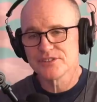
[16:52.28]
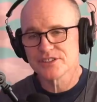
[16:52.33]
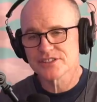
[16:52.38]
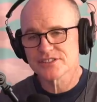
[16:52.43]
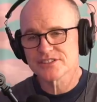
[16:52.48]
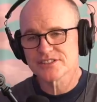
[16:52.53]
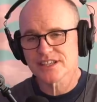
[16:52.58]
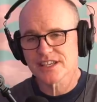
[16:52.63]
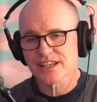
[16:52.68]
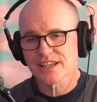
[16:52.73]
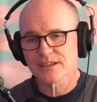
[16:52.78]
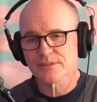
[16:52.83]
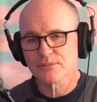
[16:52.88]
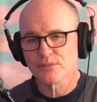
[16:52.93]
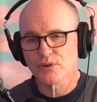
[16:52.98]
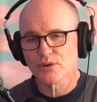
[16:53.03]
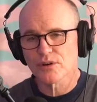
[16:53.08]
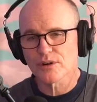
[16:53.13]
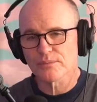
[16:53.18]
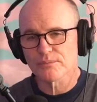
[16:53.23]
just seeing
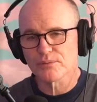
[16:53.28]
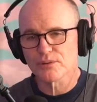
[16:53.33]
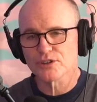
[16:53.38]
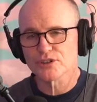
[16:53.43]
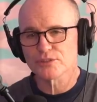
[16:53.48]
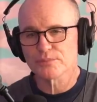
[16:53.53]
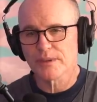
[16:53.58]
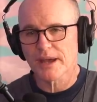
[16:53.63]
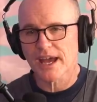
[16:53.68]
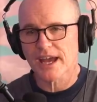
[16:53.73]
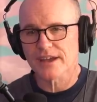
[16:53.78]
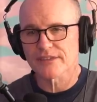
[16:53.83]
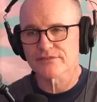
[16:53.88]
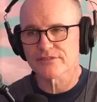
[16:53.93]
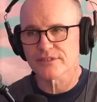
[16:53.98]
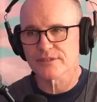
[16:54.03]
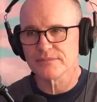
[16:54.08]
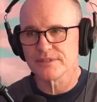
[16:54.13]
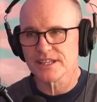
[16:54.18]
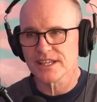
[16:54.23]
more pushback
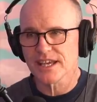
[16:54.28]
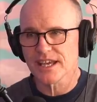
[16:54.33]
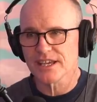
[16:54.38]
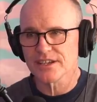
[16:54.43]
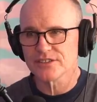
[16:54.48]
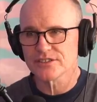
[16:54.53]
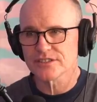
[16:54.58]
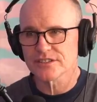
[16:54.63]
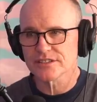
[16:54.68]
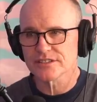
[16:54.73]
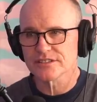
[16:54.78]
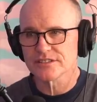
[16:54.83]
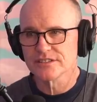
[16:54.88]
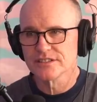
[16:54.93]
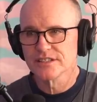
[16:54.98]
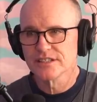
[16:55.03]
from the Asian